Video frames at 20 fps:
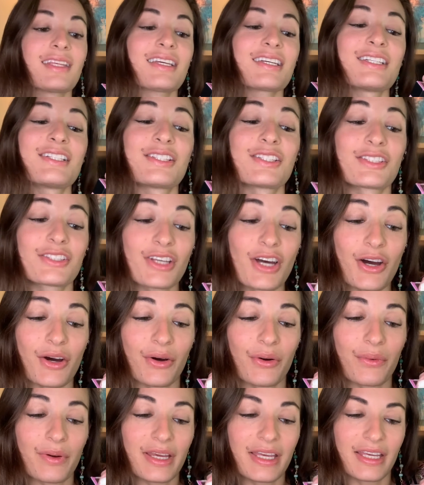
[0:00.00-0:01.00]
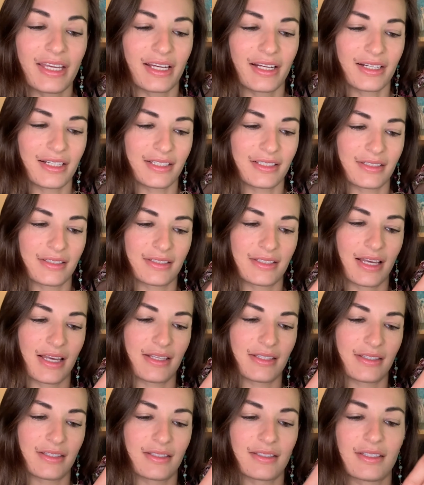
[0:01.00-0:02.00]
So here it
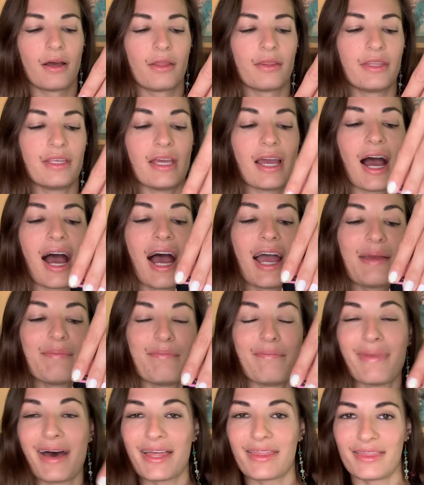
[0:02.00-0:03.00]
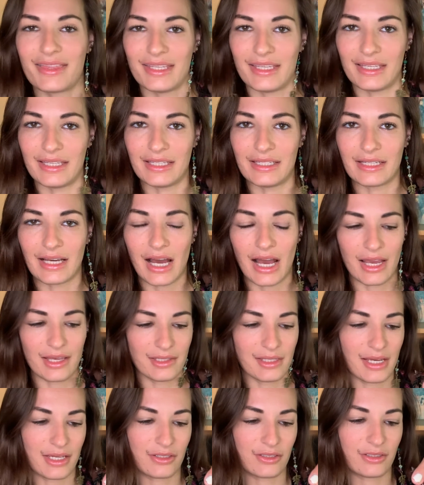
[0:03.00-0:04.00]
says this is the Eye Method
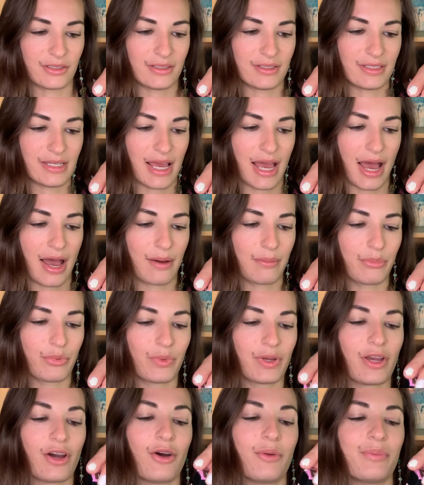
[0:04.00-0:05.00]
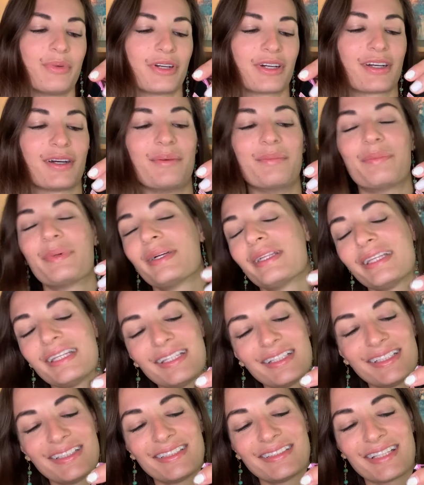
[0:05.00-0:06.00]
eyeliner stamp. We hope you're
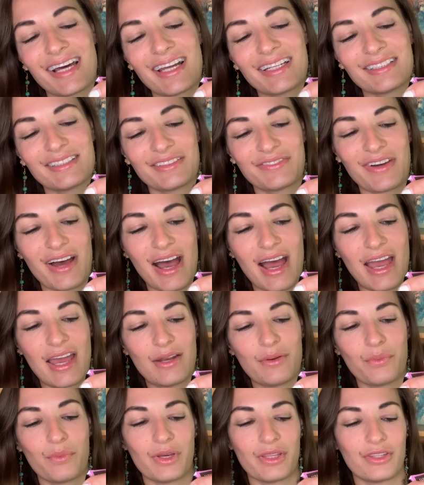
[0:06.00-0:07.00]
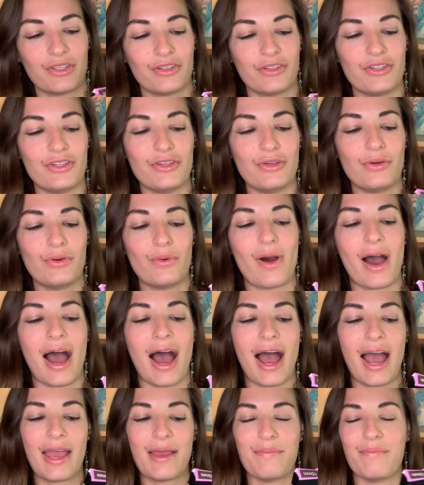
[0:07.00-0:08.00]
completely satisfied with your new
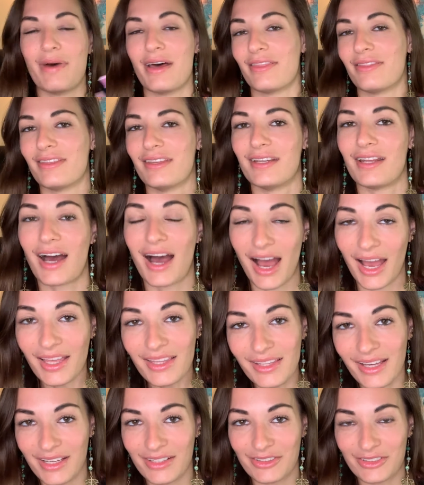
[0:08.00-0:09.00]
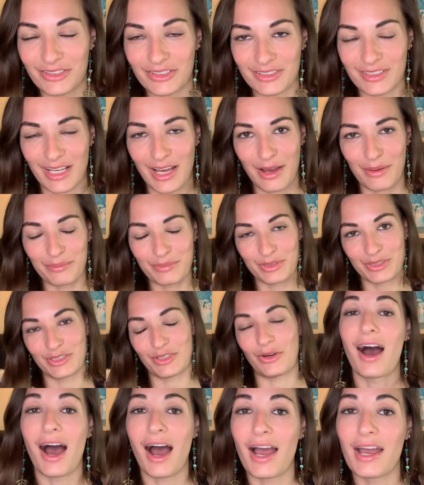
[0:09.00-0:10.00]
Eye Method eyeliner stamp.
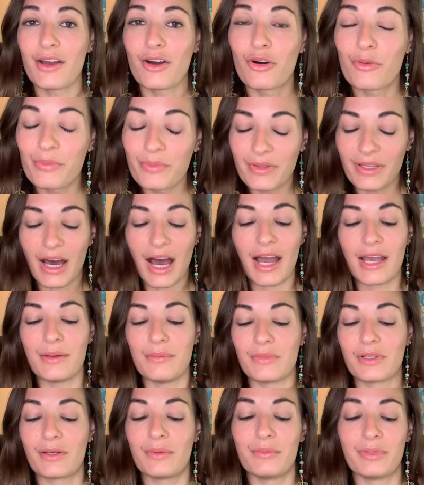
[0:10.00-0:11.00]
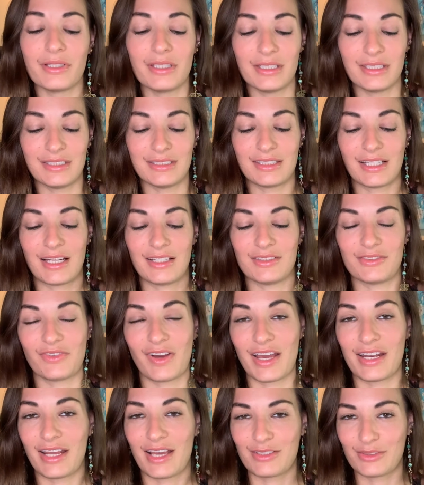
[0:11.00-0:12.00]
So I hope that I am completely
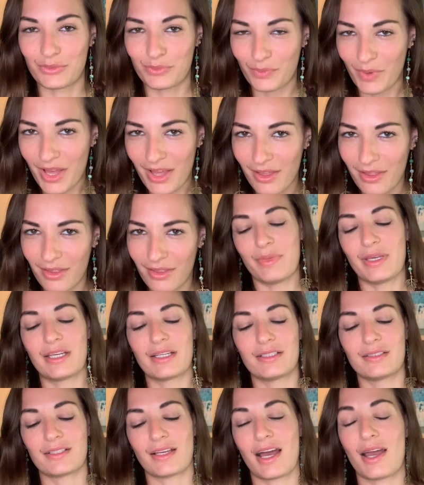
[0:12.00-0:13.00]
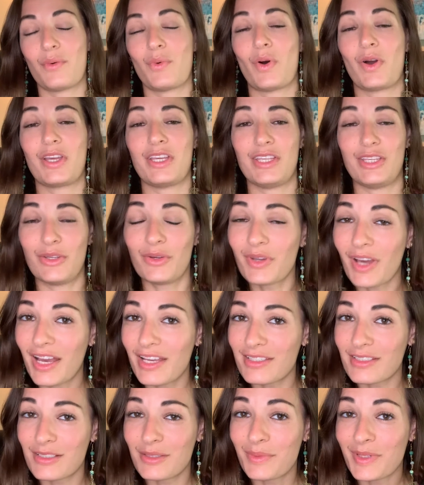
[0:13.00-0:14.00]
satisfied as well, because I want you
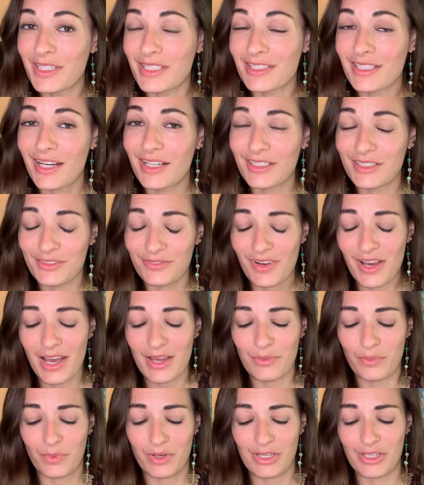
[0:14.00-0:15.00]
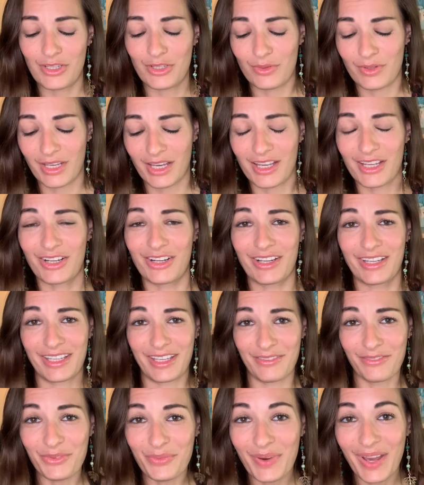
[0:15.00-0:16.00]
guys to be satisfied when you get your
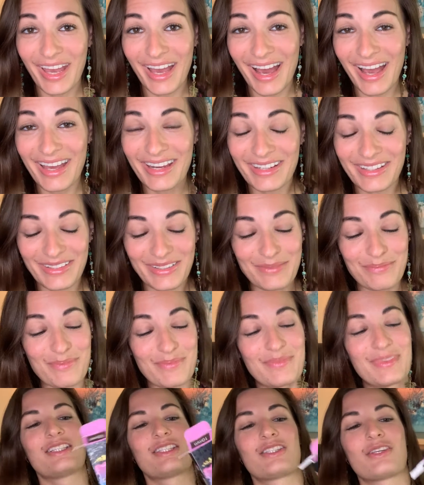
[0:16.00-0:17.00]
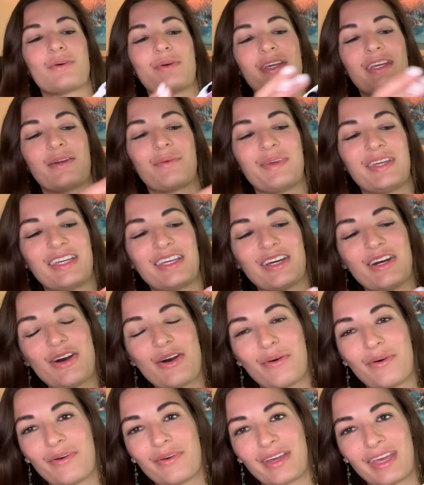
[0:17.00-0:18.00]
giveaway item. So here we
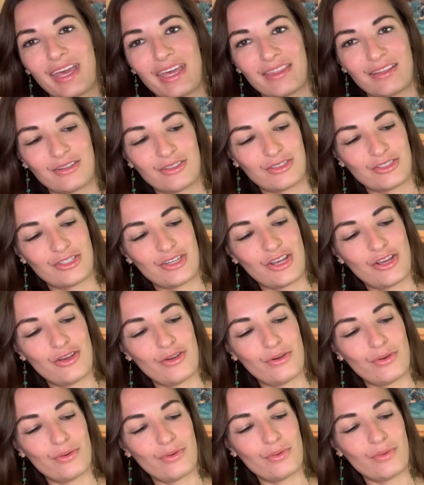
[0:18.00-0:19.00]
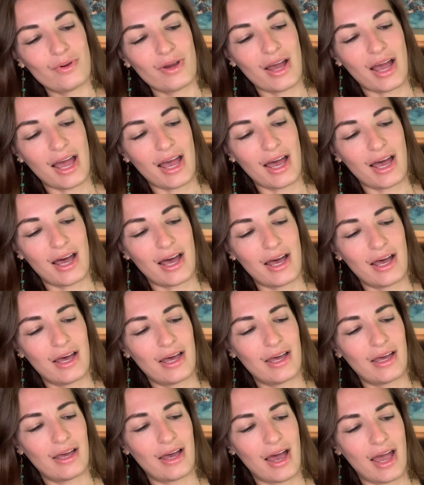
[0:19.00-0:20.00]
go. Okay, there's 2
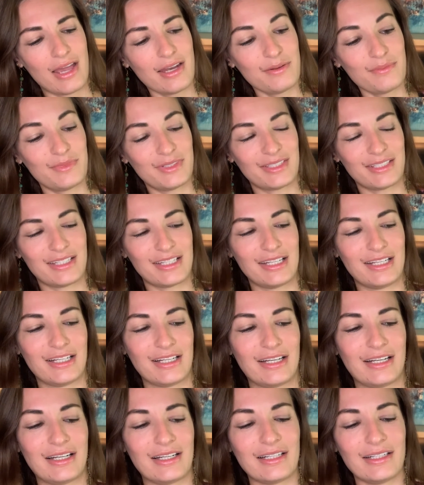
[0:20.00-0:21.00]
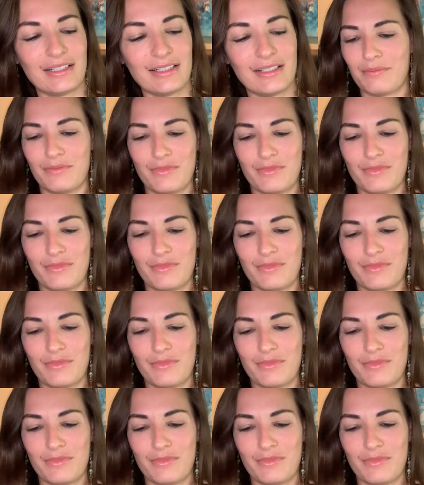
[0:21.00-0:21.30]
items in here.